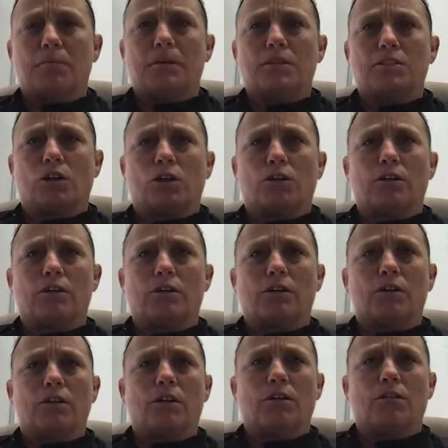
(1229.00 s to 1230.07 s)
It's hard to,
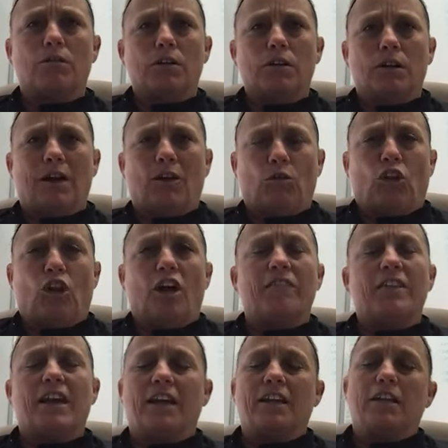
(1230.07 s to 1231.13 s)
you know, I don't love
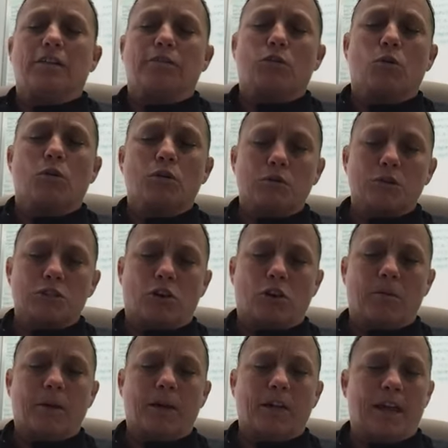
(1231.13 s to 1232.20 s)
the idea of going to a
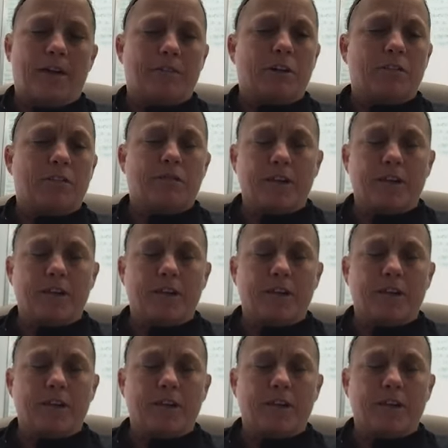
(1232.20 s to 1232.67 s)
tournament and having to